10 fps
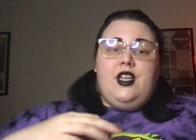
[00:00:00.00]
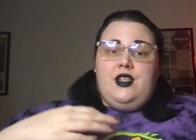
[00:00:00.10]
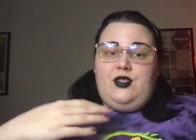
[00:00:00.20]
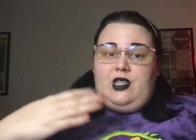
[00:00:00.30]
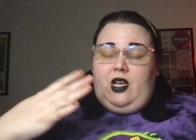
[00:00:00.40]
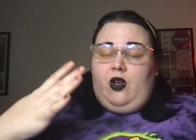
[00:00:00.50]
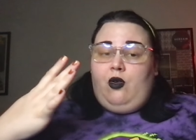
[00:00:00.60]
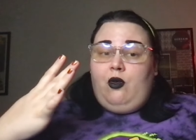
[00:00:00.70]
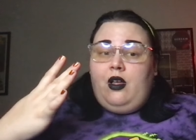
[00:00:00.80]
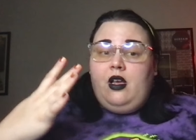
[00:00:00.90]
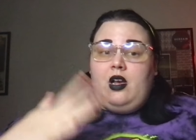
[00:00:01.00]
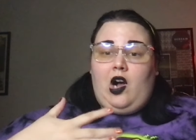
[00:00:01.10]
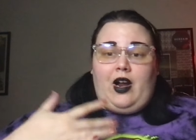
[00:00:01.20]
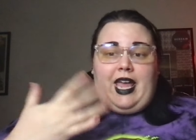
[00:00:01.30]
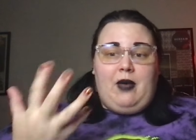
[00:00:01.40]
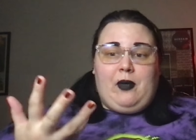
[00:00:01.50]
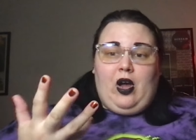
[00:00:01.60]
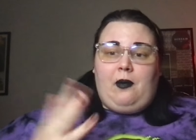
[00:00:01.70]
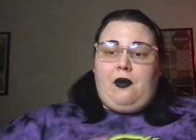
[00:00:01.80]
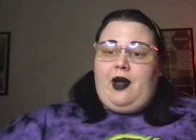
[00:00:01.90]
So our camera
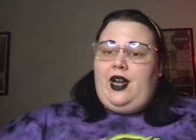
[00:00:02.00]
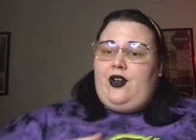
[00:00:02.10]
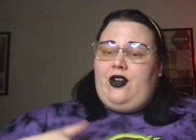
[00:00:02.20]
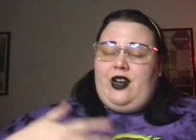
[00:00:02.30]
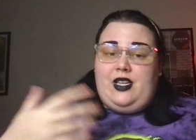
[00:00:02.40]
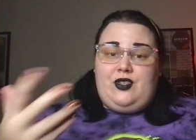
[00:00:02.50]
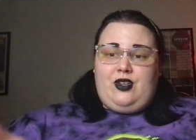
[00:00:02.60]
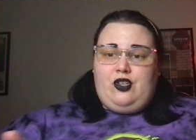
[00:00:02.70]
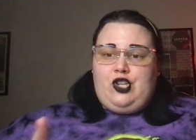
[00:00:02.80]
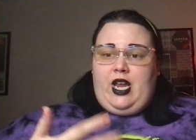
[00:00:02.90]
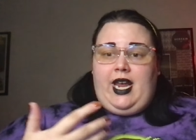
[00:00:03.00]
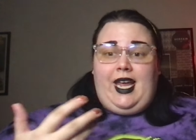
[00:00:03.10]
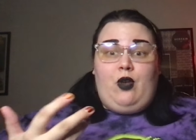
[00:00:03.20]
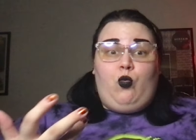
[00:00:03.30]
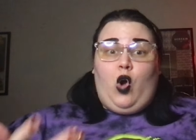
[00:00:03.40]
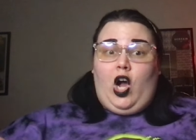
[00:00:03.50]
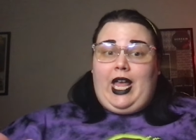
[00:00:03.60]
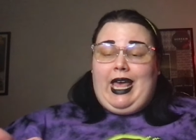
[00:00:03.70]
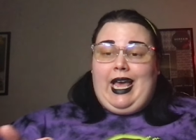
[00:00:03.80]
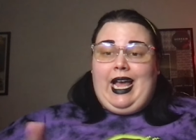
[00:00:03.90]
operator is searching and
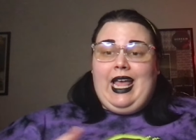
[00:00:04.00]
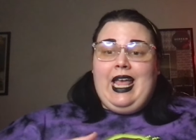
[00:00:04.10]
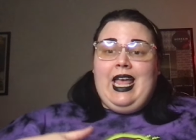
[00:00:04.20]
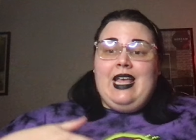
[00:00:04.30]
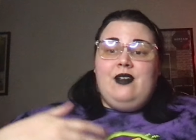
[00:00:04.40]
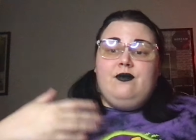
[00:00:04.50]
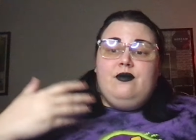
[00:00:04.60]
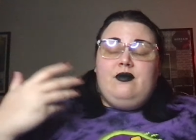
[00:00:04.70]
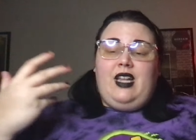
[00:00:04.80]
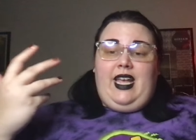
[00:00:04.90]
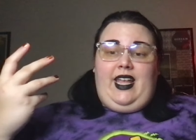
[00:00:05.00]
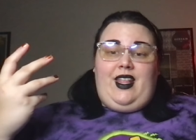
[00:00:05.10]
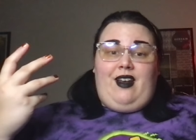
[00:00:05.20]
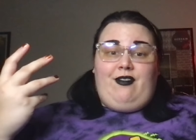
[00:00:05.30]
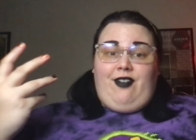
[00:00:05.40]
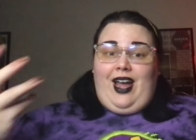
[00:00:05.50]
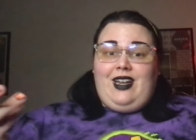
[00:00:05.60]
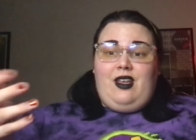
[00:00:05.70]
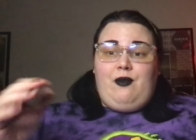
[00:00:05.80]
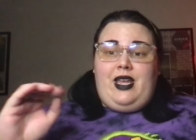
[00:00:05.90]
walking, and then
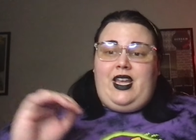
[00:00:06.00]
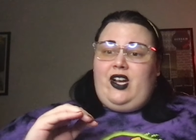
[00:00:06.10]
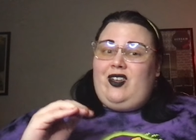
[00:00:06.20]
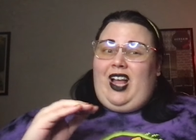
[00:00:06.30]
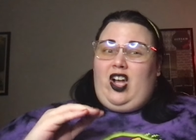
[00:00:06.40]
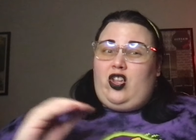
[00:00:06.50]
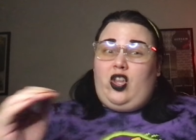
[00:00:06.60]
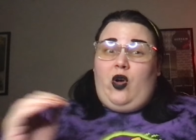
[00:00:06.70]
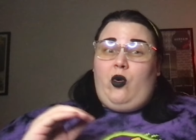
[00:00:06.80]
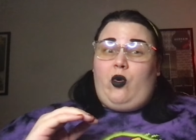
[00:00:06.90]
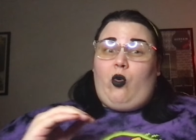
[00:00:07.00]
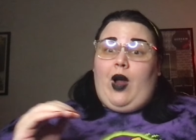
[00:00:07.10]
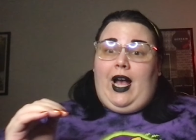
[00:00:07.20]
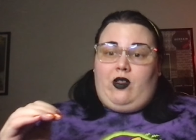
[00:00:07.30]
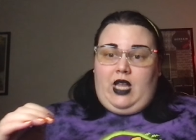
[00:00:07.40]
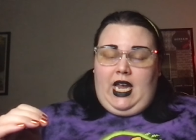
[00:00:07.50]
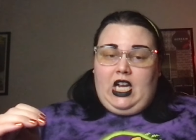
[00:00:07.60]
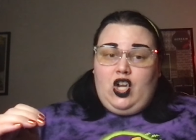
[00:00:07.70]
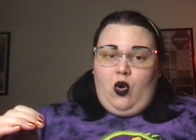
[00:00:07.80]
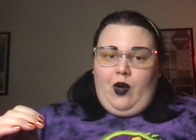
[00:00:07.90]
finally we hear like a low
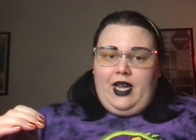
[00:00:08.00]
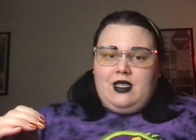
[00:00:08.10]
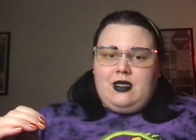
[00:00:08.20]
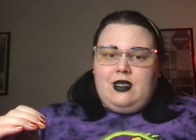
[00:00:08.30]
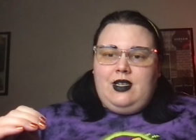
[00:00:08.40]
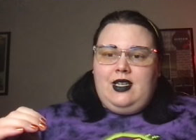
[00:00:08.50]
growling noise.